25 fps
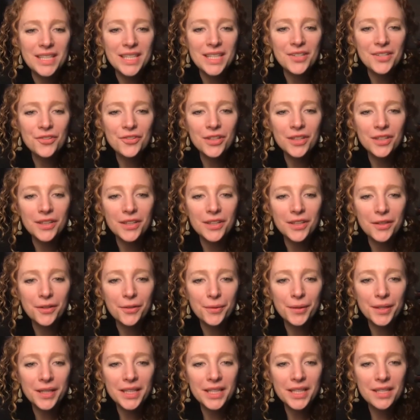Deidre
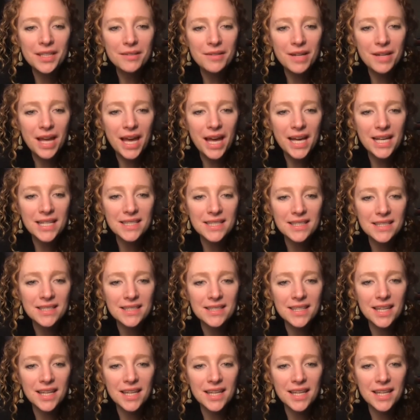Lewin asks,